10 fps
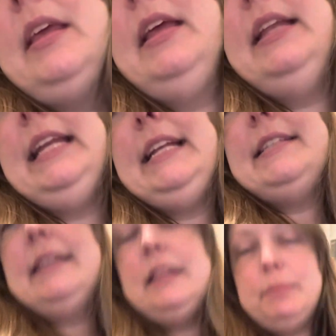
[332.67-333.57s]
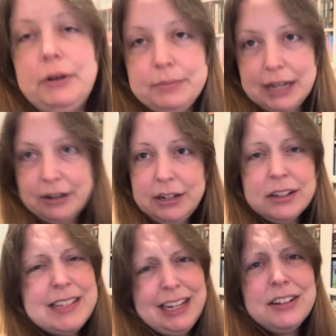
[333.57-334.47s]
neat at the bottom now. It
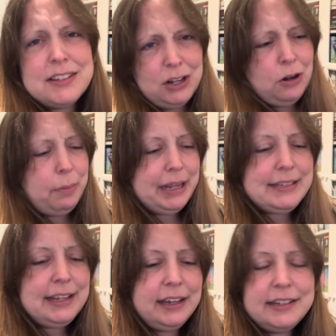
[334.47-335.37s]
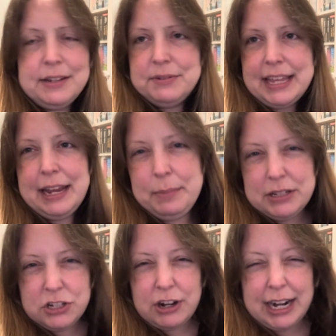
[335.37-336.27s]
looks a lot better because it was getting a
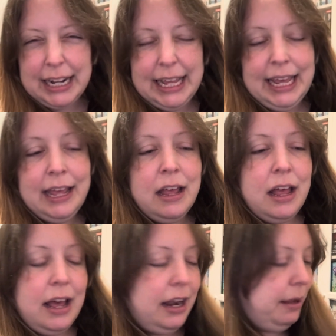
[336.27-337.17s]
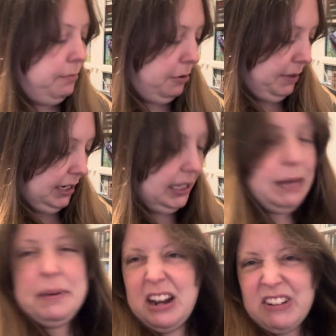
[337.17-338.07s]
bit straggly, and I'm probably going to
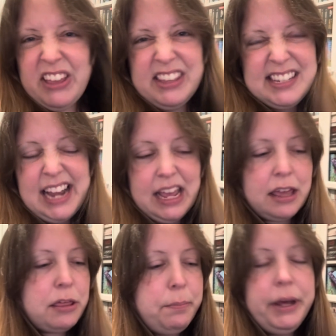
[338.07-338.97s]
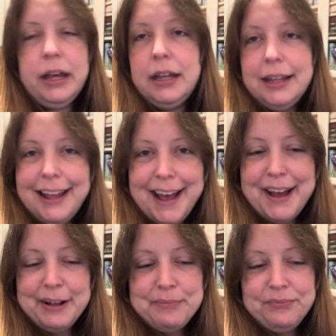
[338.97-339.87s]
keep it around this length. But
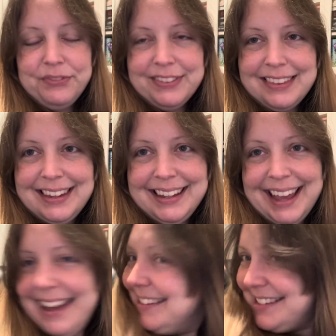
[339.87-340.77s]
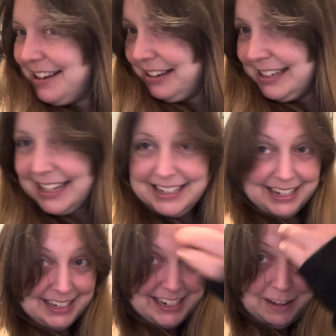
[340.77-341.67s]
yeah, so
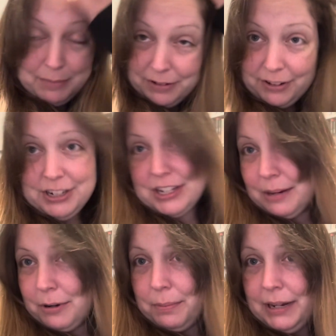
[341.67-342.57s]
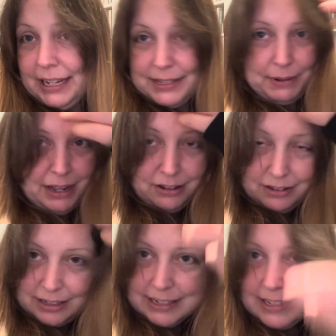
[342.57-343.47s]
nice to have my fringe cut properly as well,
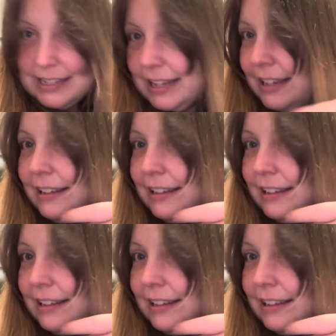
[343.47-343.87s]
because I